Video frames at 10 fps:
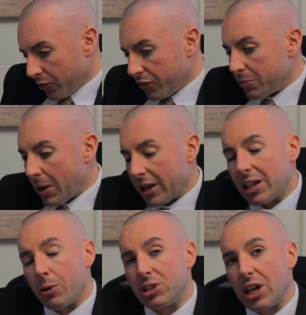you know,
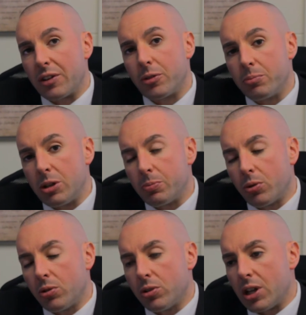feedback they would get from
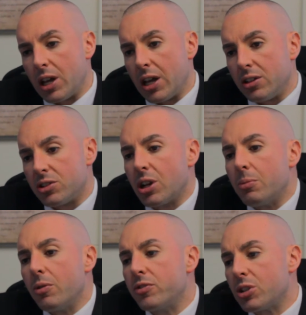people, and
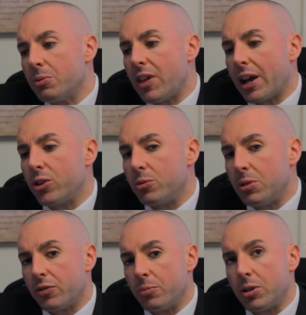some of some of that
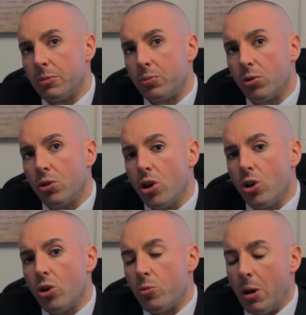be from people
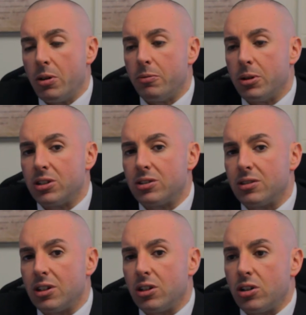who maybe have been
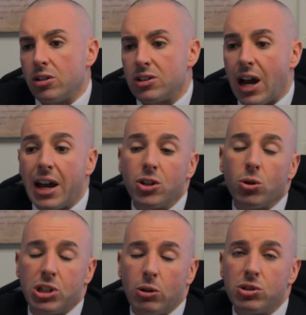
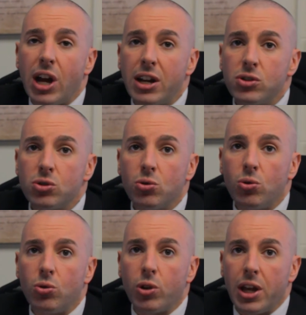diagnosed outside of
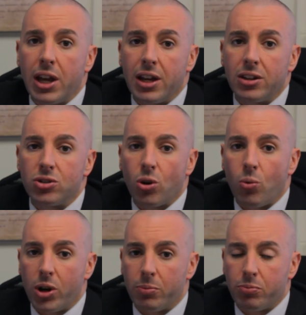school and
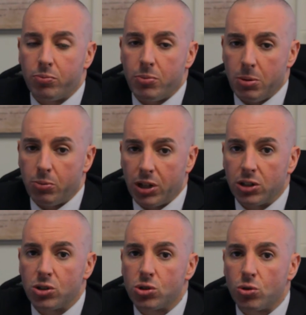don't want to maybe
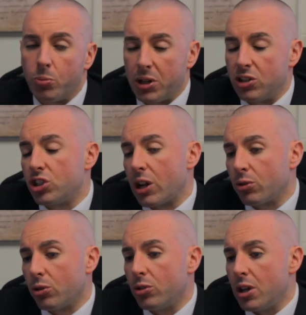bring into the school, but in
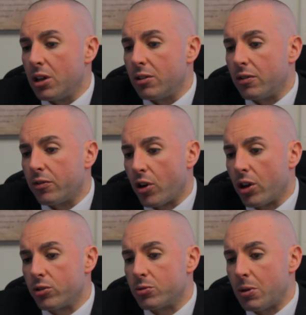general,
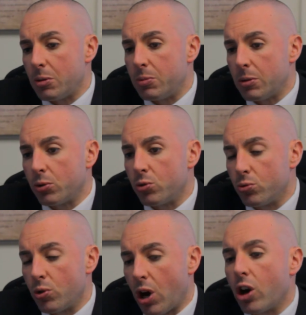for others, maybe people
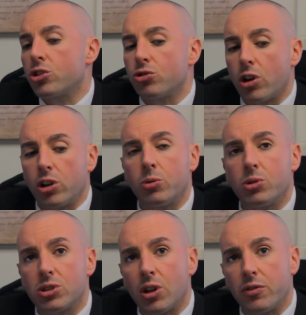who are
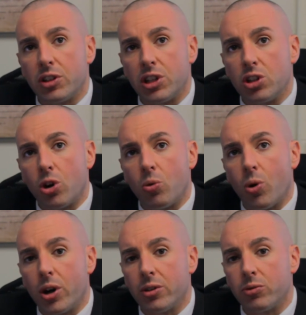struggling with stuff that they don't
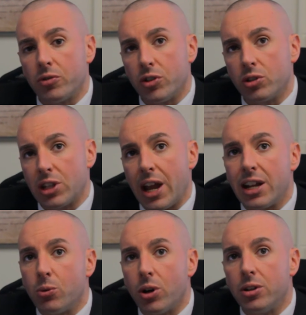want to reveal to
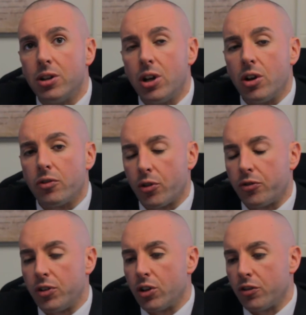anyone mm-hmm. for
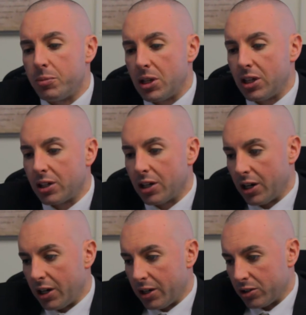fear of being
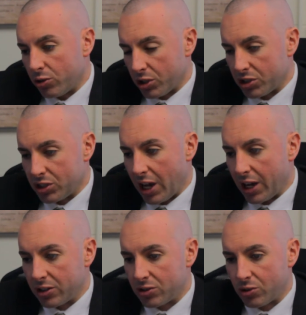uh,
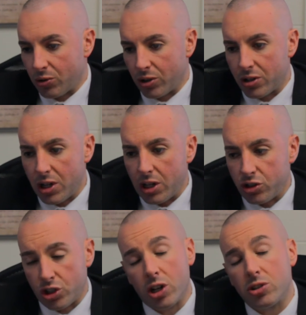criticized or
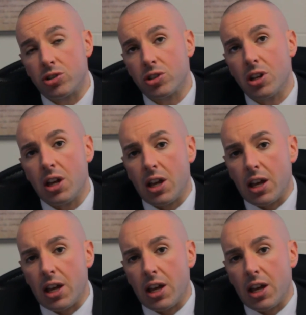judged.